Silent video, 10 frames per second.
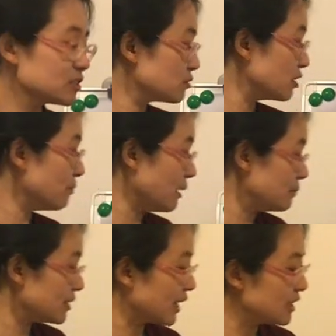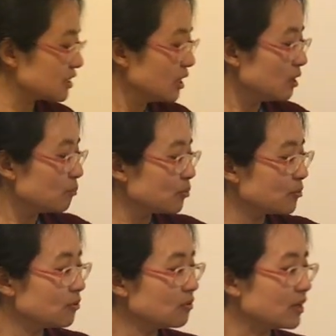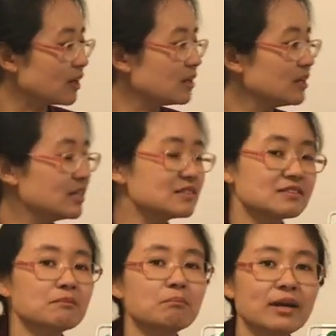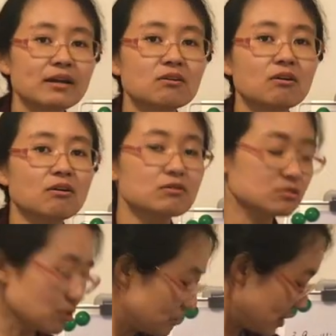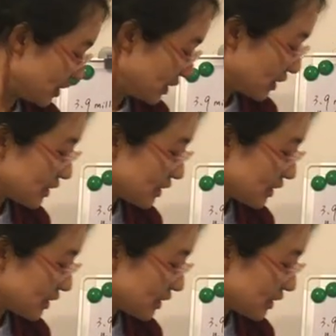So remember that purine is the main cause of the